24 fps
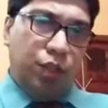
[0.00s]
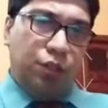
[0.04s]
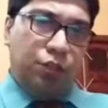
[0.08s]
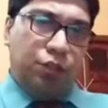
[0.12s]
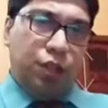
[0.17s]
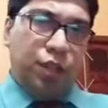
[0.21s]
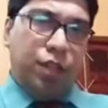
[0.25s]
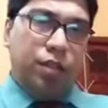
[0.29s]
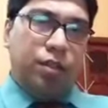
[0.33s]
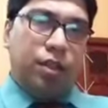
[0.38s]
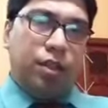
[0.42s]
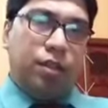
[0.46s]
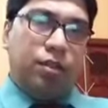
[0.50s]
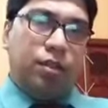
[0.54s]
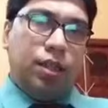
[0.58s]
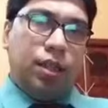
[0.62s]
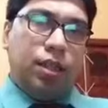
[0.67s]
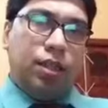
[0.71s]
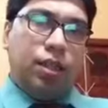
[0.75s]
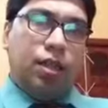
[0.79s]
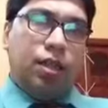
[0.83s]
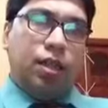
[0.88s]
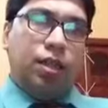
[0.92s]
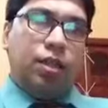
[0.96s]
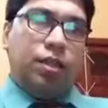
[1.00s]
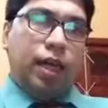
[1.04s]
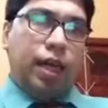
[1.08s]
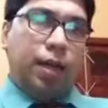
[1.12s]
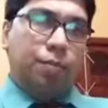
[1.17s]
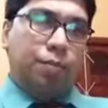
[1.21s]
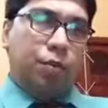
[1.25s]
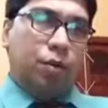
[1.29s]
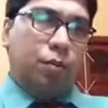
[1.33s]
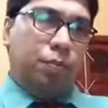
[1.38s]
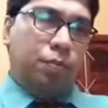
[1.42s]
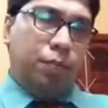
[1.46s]
treat the general
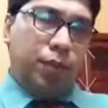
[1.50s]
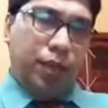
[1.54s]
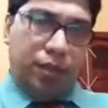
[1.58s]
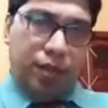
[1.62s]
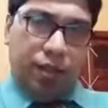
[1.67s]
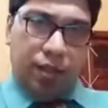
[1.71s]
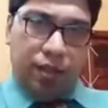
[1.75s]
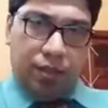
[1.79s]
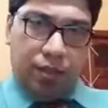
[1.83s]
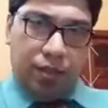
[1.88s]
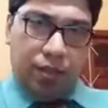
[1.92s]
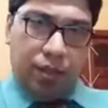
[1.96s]
type of patients.